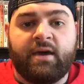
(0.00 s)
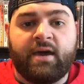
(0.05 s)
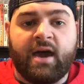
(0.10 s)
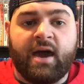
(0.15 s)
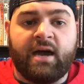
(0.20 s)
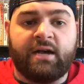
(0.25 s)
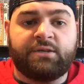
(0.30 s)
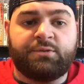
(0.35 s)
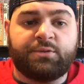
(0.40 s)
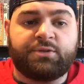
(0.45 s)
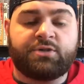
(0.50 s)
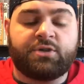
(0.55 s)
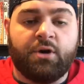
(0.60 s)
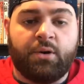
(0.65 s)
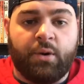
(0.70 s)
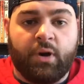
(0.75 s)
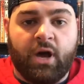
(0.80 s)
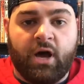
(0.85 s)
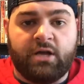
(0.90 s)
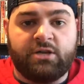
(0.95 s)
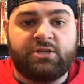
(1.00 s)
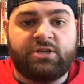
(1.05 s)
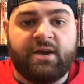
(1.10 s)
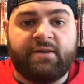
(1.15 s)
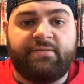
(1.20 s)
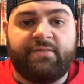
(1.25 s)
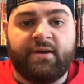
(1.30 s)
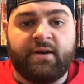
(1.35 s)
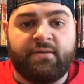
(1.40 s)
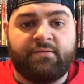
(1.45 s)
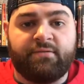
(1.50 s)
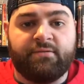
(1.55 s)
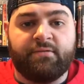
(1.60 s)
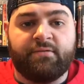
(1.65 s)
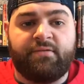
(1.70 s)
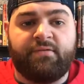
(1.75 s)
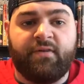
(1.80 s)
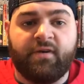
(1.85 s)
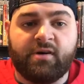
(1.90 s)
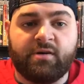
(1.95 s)
guys, what's going on? Jeff here from
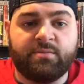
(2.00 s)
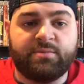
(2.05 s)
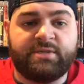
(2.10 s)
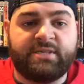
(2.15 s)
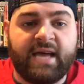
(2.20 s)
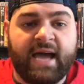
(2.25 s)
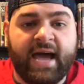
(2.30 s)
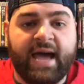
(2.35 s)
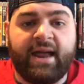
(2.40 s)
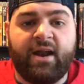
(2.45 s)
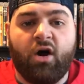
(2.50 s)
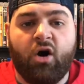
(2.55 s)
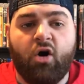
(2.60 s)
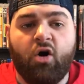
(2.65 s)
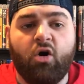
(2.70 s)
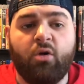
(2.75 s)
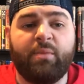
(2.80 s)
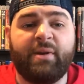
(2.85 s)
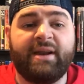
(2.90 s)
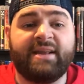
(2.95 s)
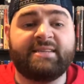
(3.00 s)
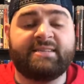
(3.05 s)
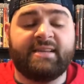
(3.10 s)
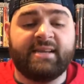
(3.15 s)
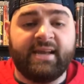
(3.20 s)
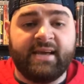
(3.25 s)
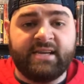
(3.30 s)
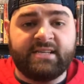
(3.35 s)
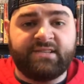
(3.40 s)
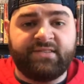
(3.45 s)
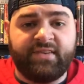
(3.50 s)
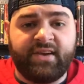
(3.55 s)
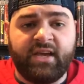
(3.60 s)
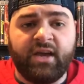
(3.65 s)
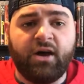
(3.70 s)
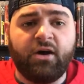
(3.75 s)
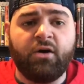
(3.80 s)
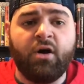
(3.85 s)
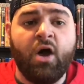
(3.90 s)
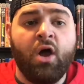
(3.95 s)
Films at Home, and in today's
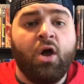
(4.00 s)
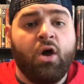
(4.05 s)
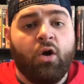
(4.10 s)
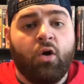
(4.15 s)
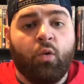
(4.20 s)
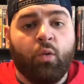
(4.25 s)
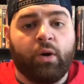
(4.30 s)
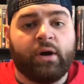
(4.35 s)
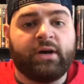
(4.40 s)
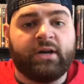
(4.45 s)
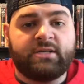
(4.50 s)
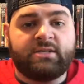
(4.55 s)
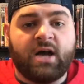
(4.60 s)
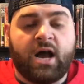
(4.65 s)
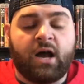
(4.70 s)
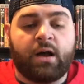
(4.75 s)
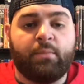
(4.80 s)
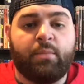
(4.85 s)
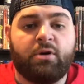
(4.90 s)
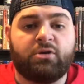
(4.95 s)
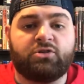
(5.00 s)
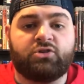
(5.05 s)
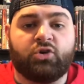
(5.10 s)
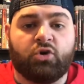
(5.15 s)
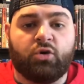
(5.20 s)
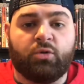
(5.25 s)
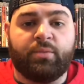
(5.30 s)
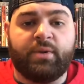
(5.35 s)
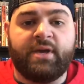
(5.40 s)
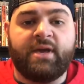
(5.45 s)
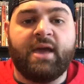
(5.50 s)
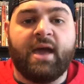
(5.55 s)
video, we're going to talk about Dolby